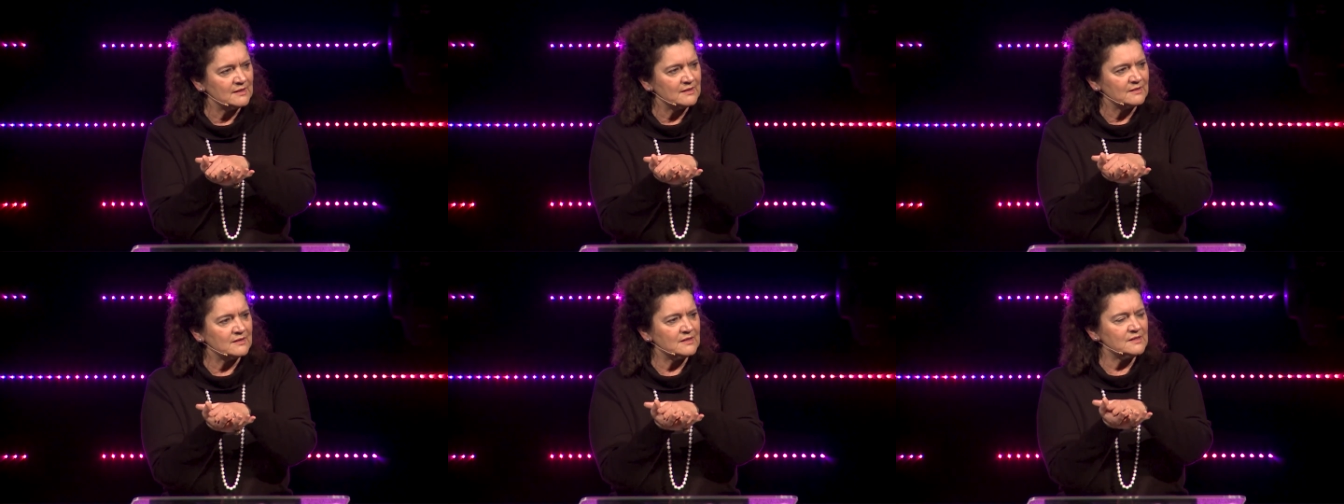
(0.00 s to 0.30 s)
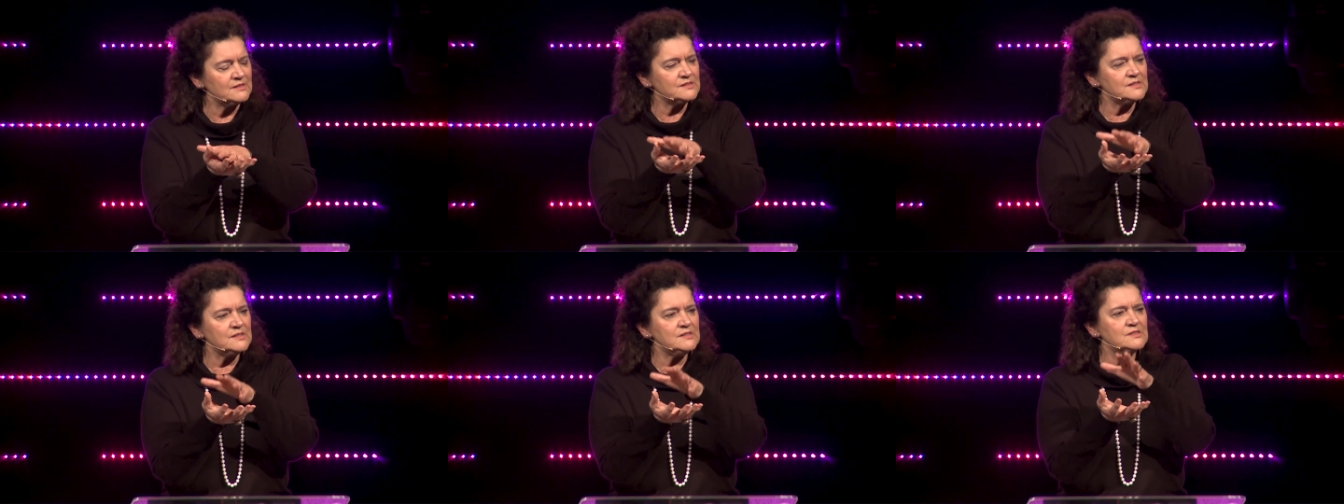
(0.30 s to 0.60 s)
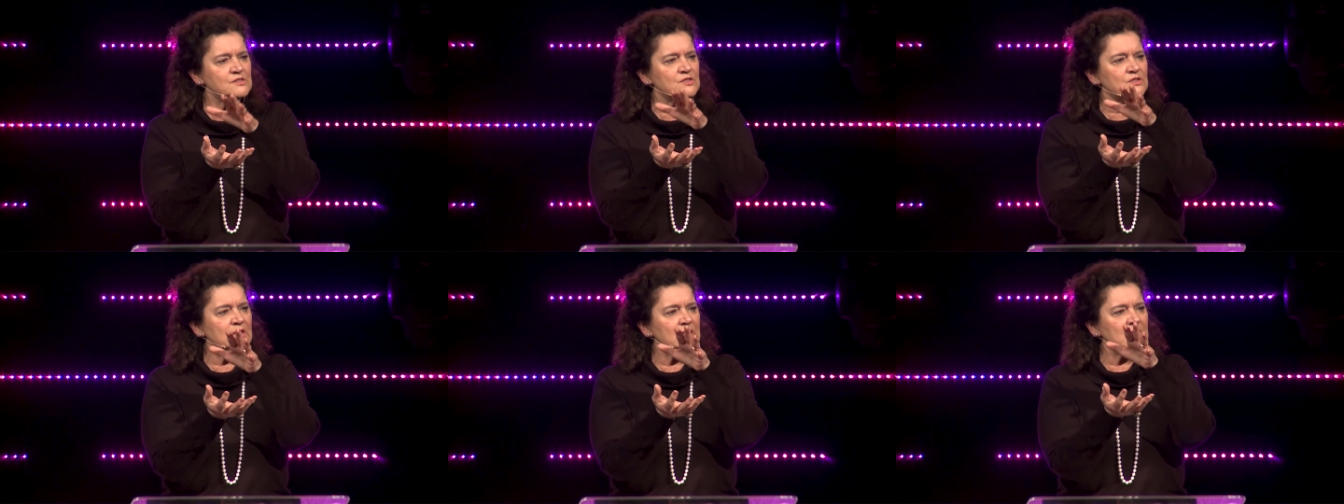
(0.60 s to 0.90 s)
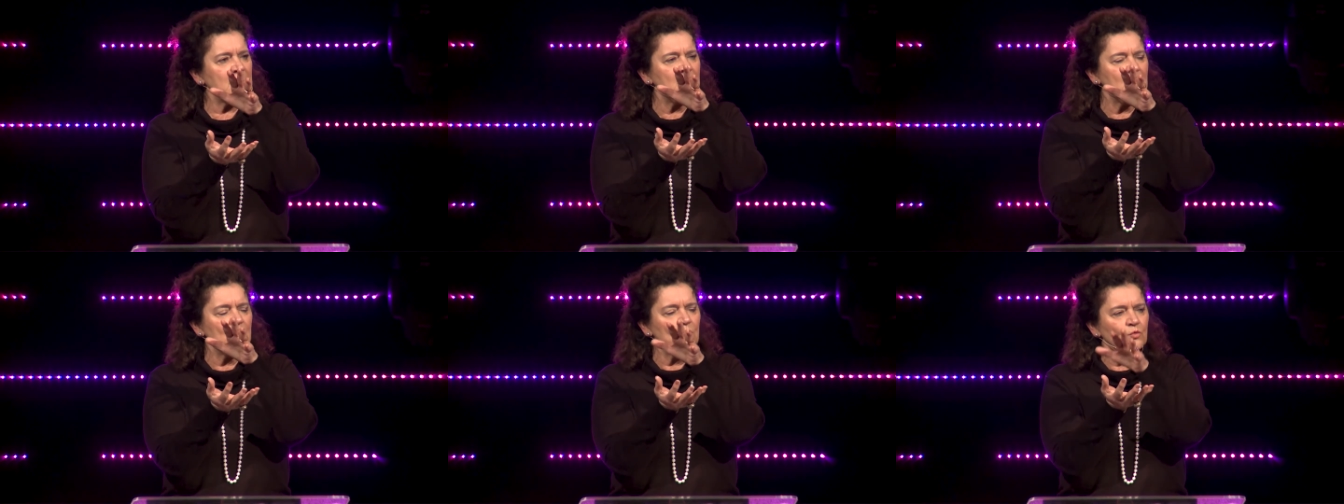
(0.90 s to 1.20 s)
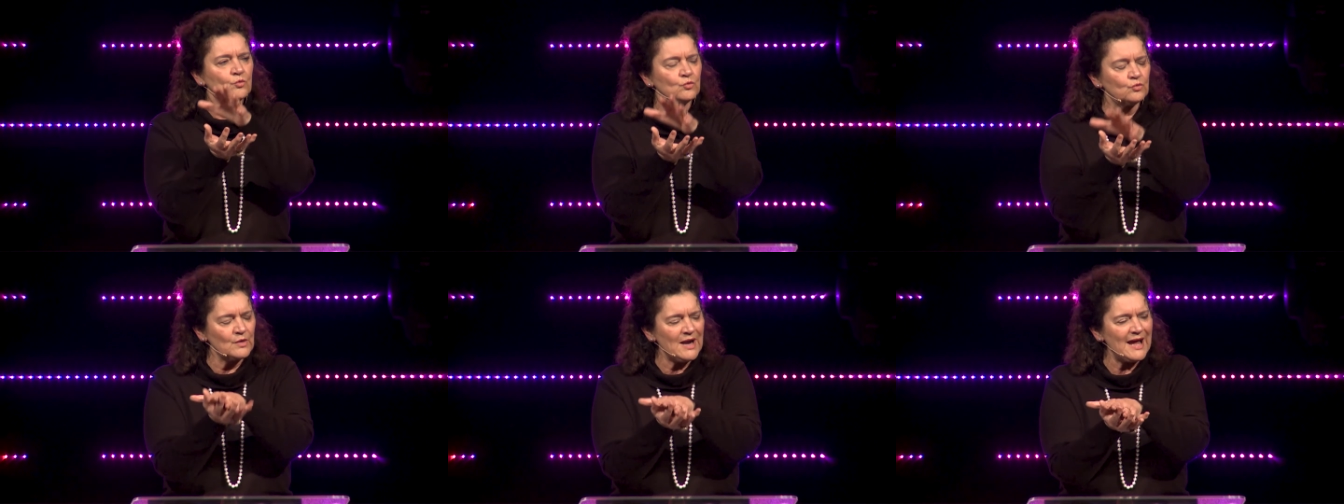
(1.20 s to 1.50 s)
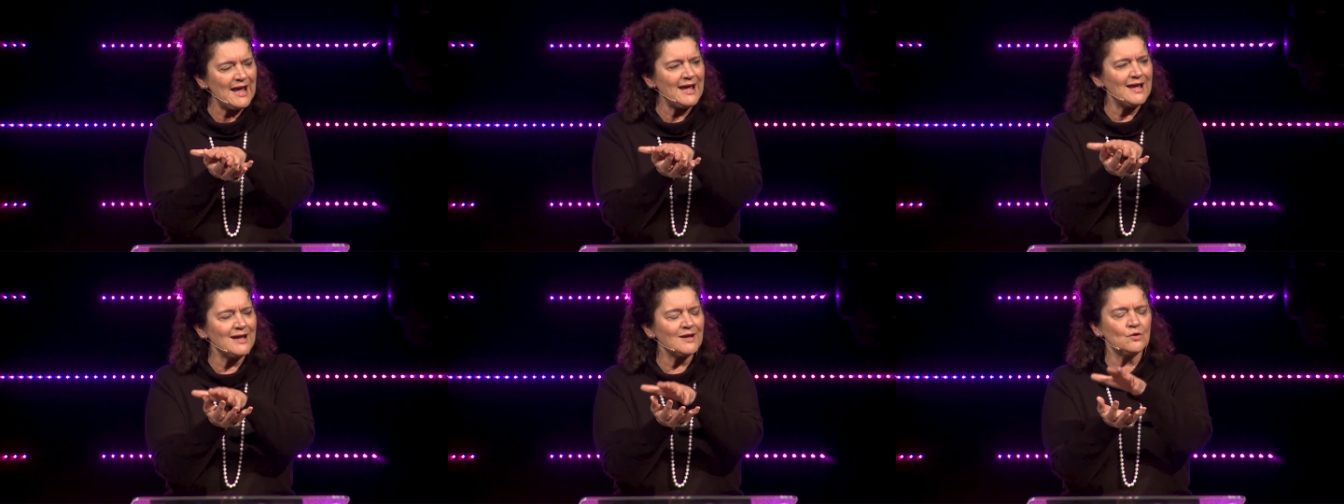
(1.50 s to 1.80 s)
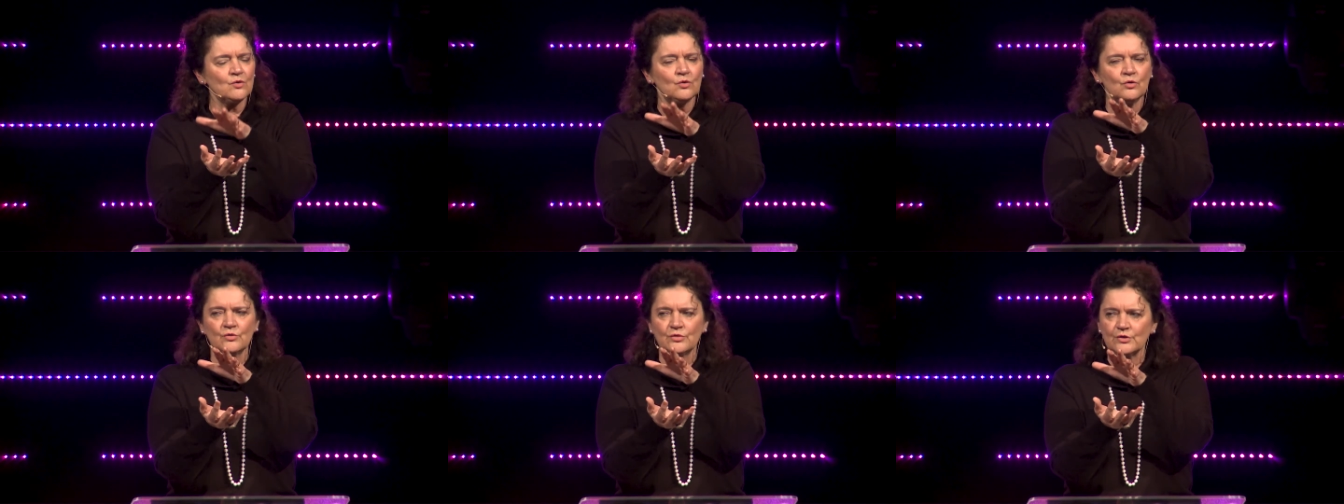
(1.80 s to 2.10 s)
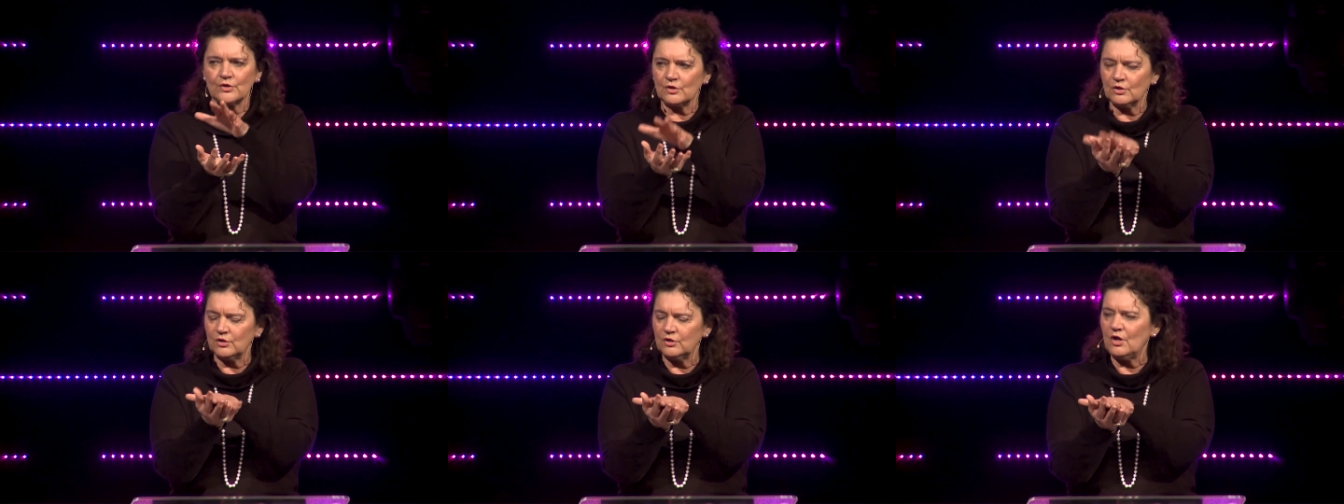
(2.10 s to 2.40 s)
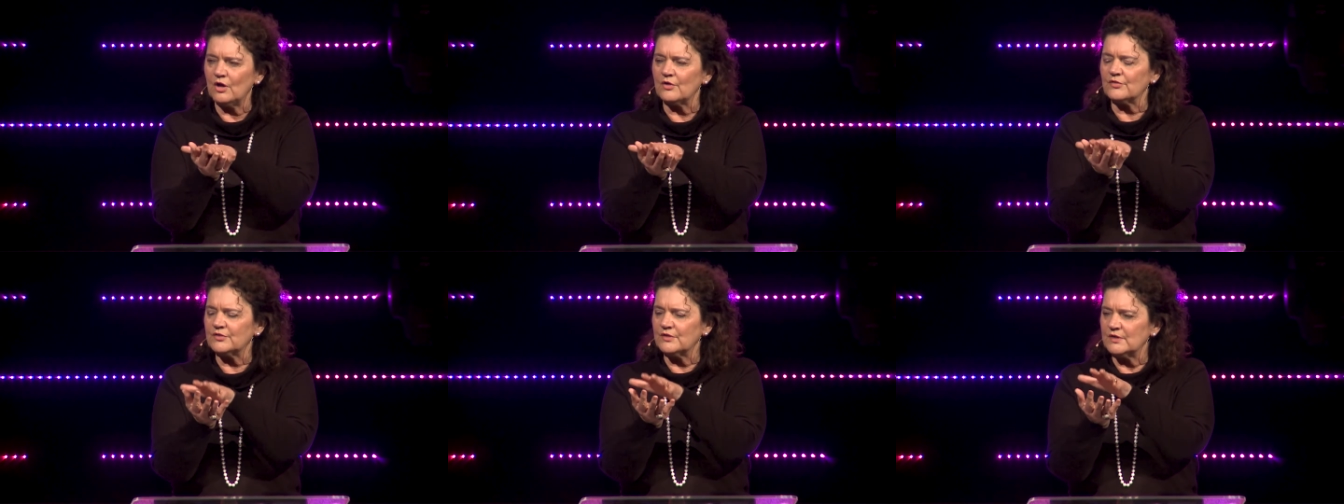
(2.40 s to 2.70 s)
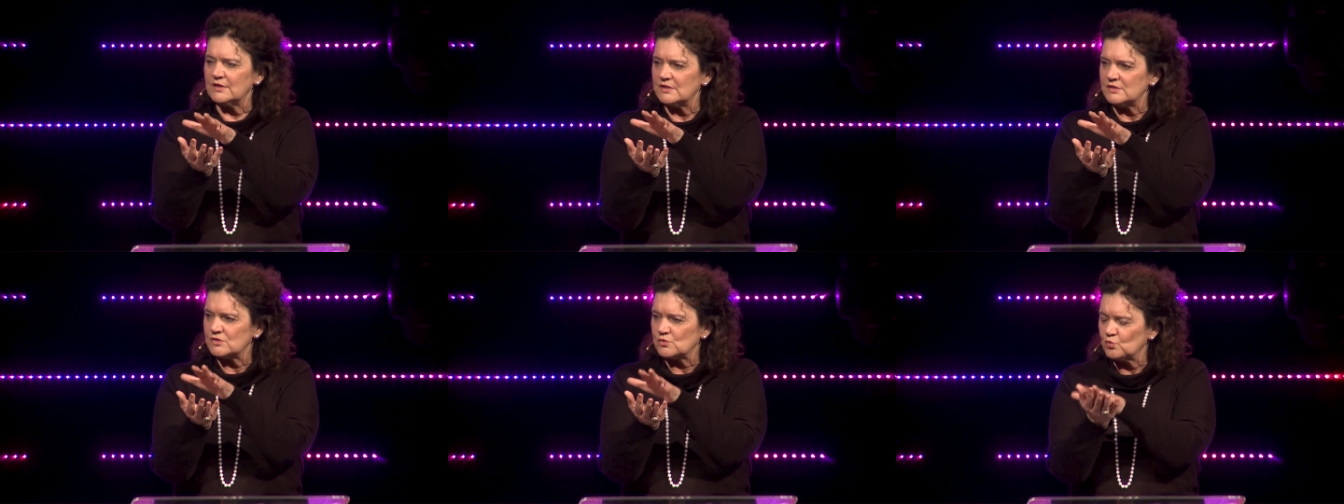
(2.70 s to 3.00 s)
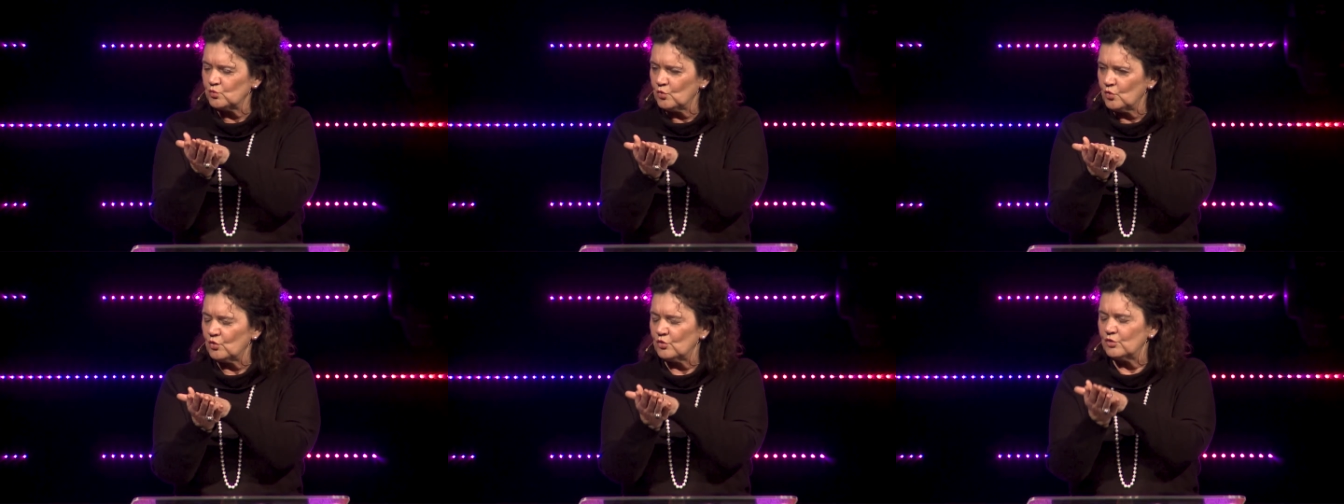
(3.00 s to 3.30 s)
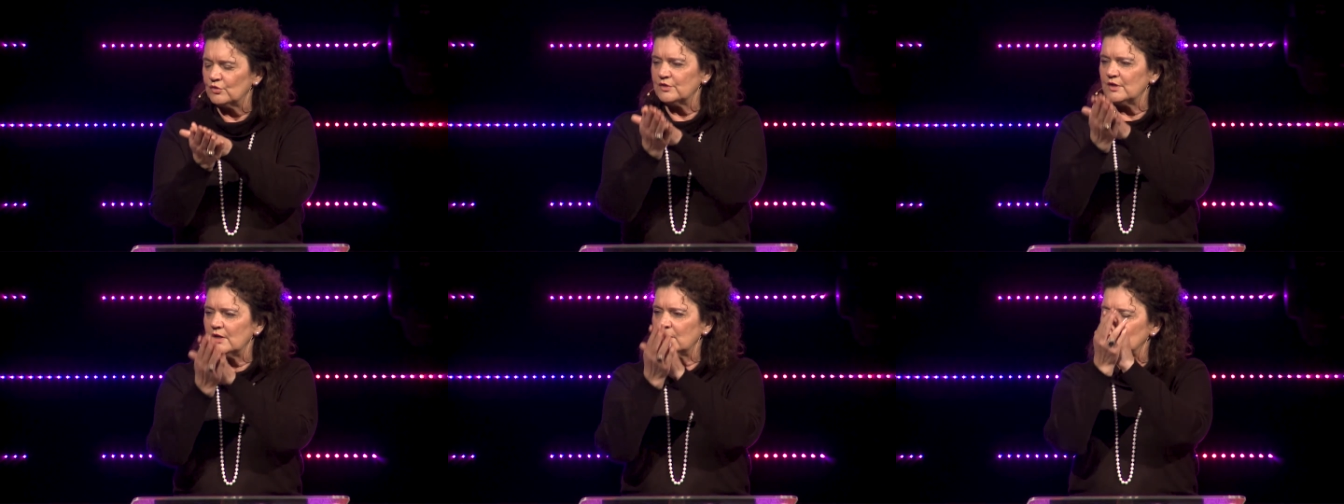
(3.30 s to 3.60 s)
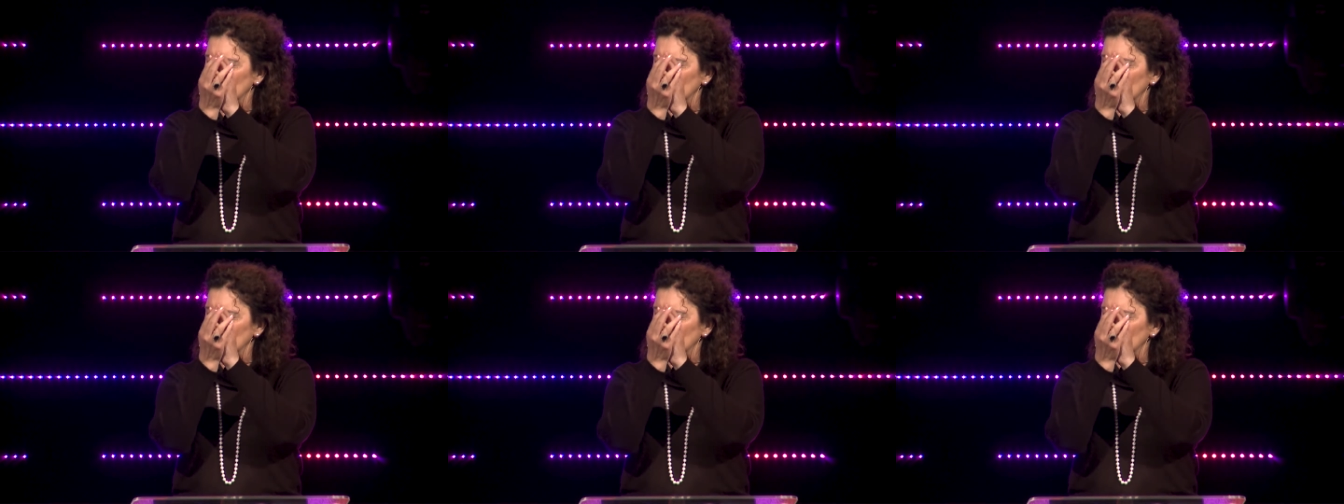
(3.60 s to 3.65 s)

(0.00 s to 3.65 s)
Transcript: This is the rag or the cloth that is worn that